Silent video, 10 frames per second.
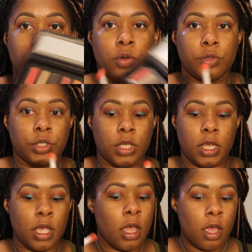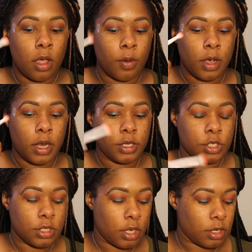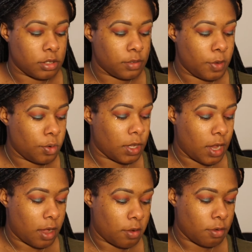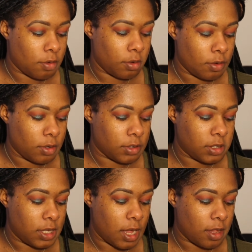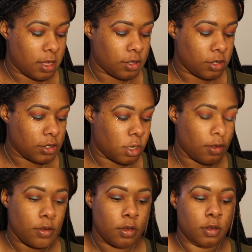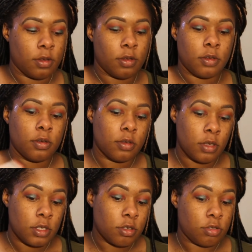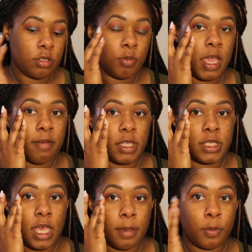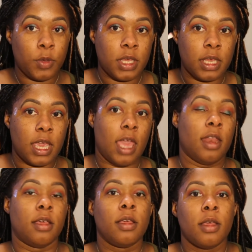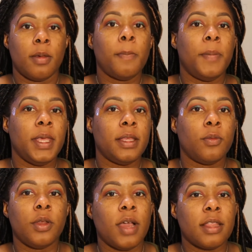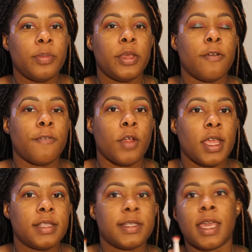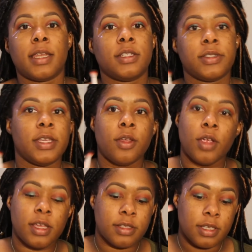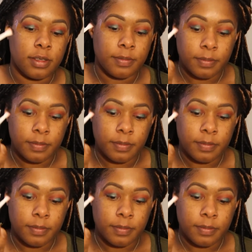gold shade, and we're kind of just going to smoke it out and see how that turns out. So since we have the tape, we can kind of we don't have to be afraid to kind of just get crazy.